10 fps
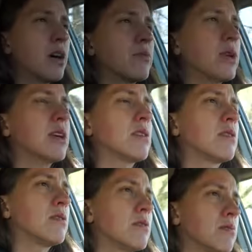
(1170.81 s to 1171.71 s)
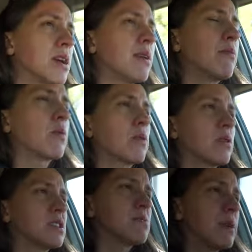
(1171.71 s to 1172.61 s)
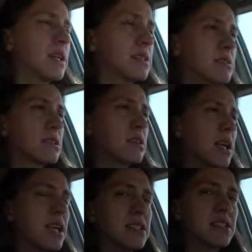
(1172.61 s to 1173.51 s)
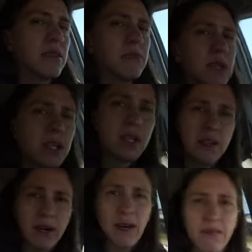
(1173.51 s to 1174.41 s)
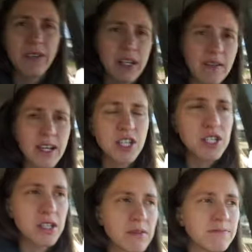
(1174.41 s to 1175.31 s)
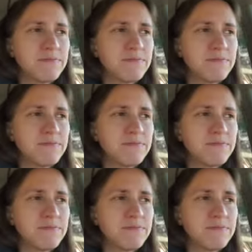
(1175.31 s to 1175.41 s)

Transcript: we can create more space and some ventilation